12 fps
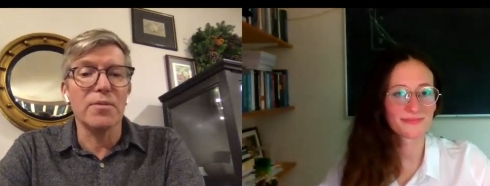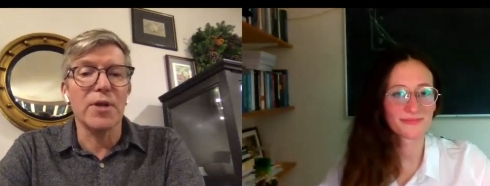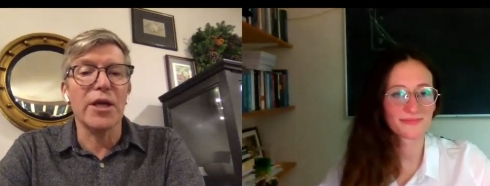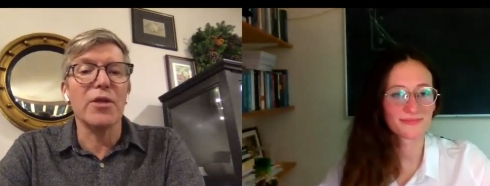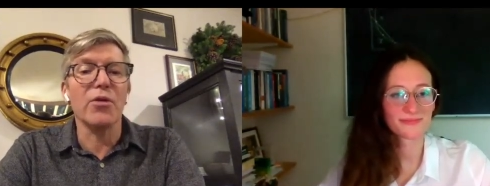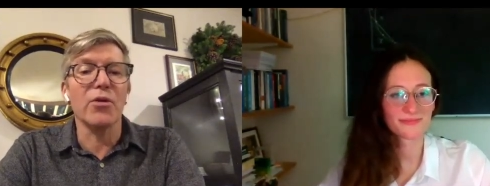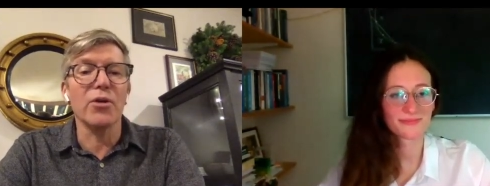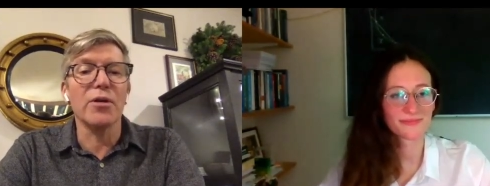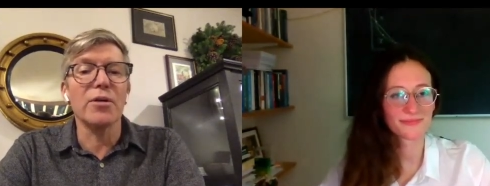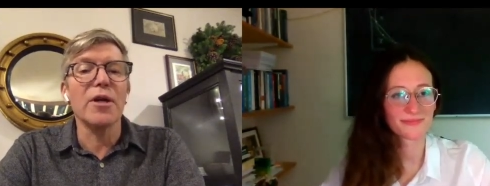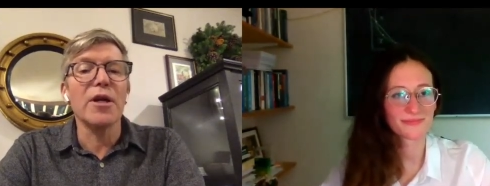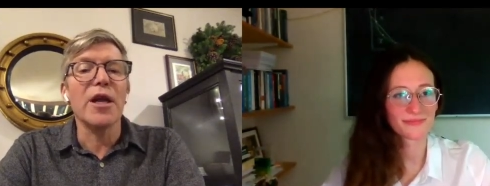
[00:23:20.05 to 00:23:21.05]
Speaker 1: They thought that
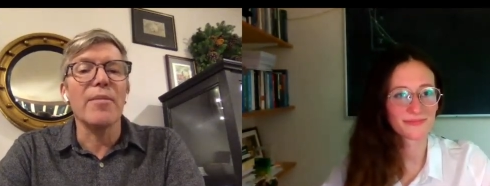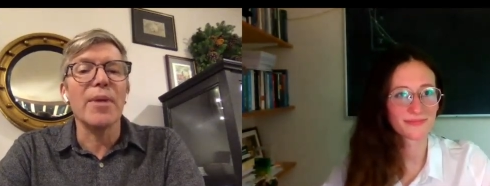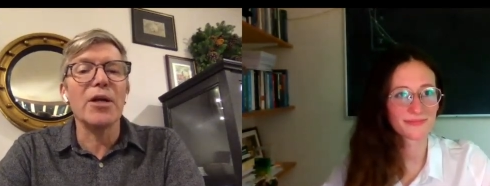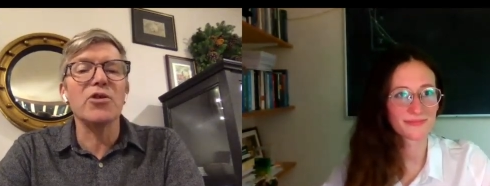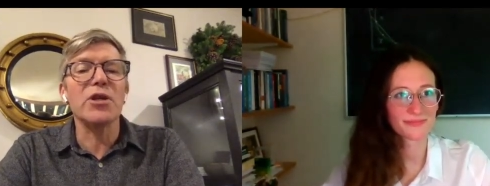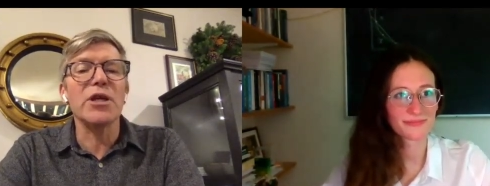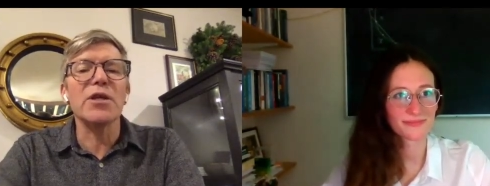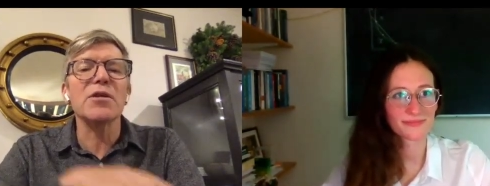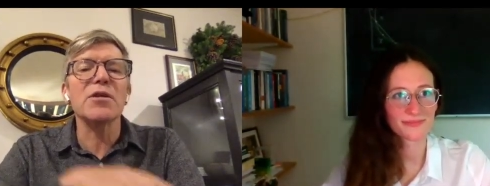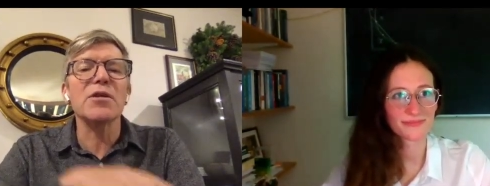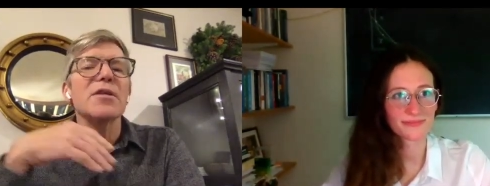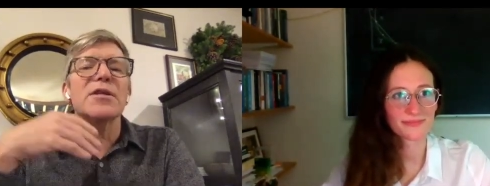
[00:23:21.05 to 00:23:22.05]
imagining is
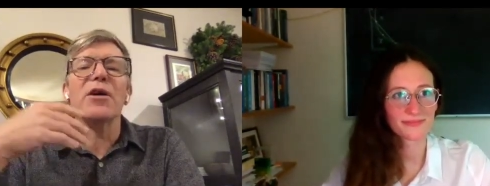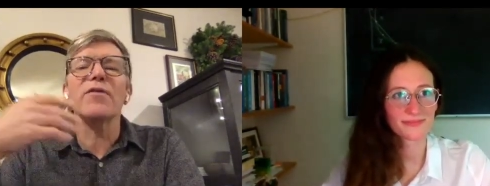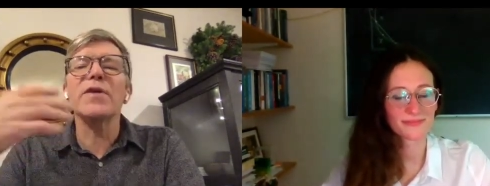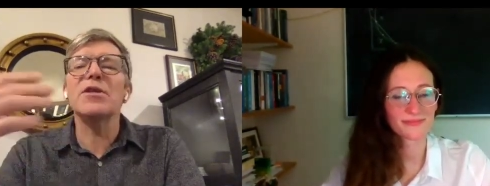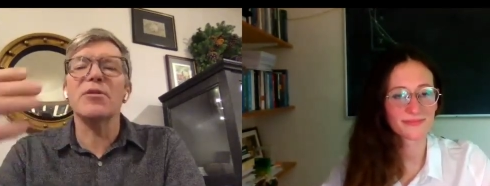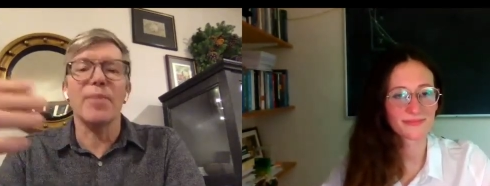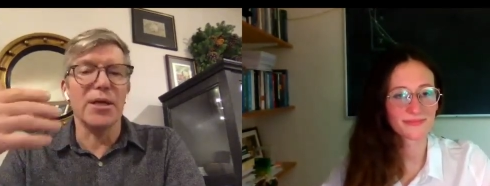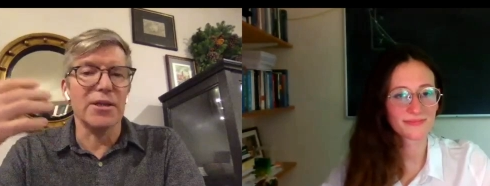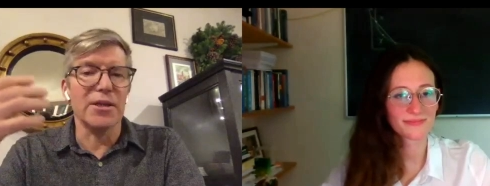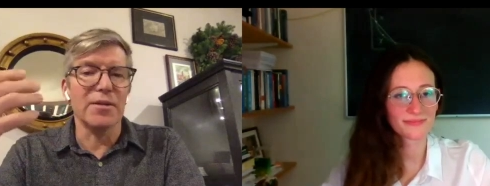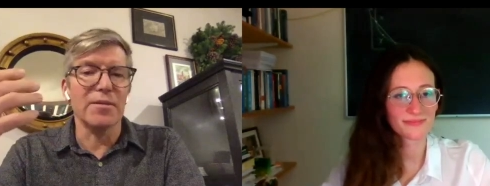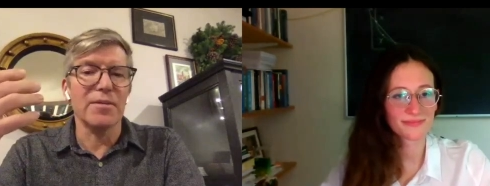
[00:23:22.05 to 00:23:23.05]
self intimating.